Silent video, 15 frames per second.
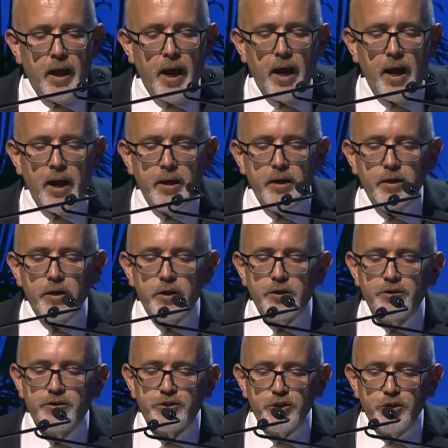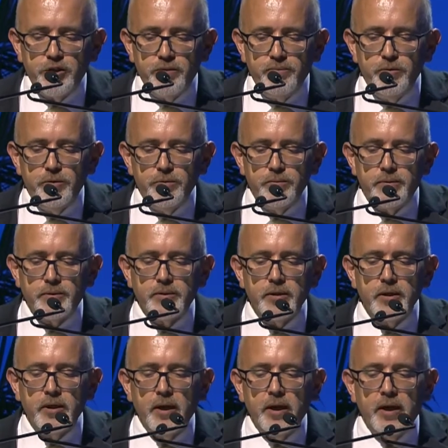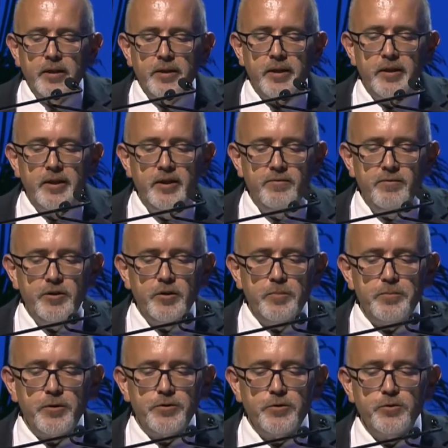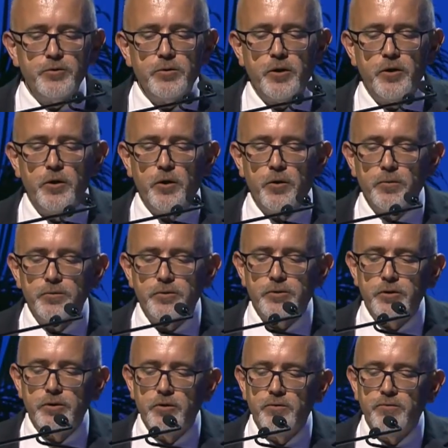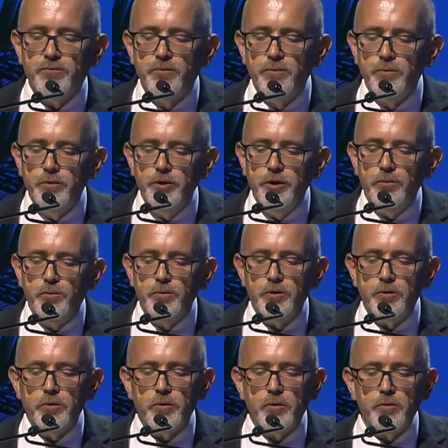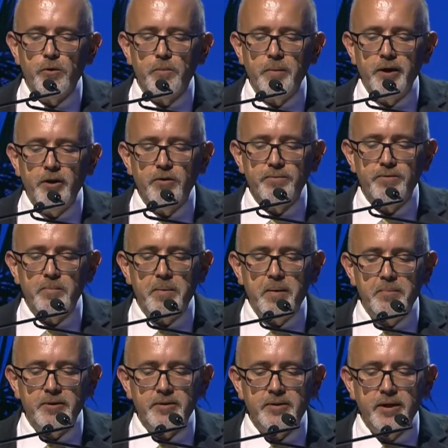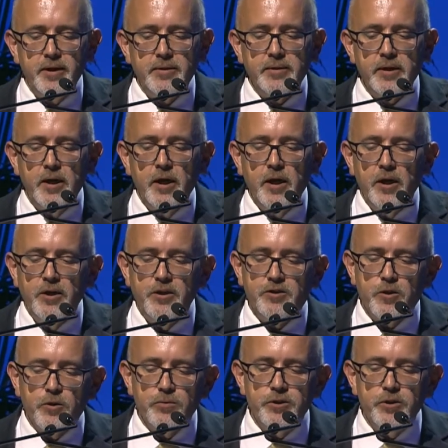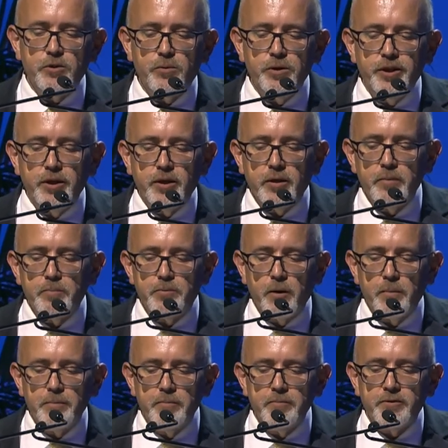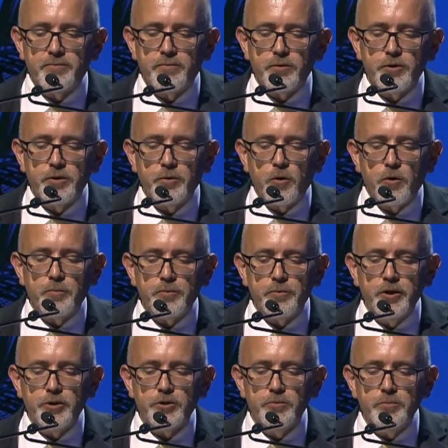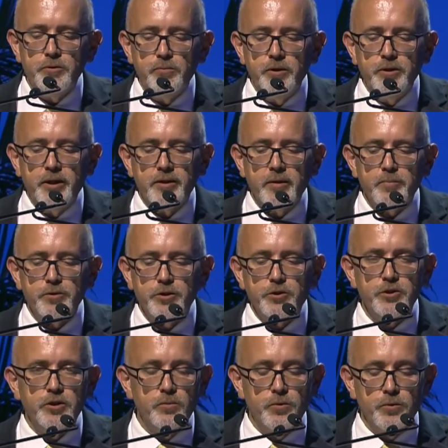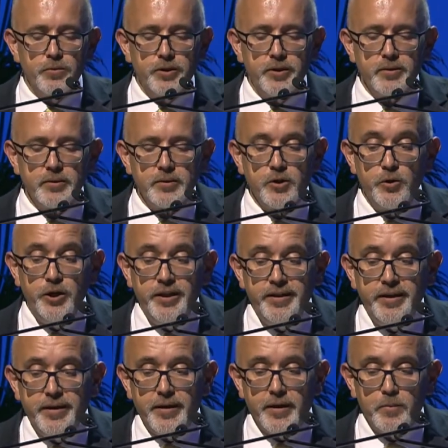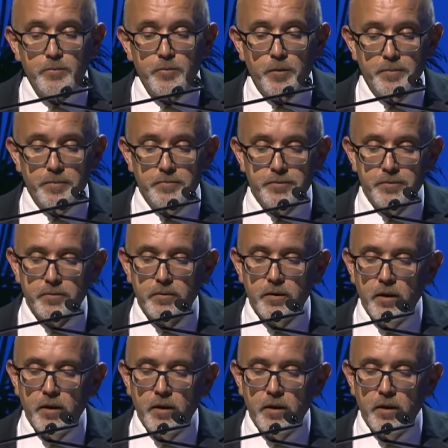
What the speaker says: I share the views that leaving the procedural laws fully to the domain of the member states is causing critical problems for the cooperation between data protection authorities. Critical problems,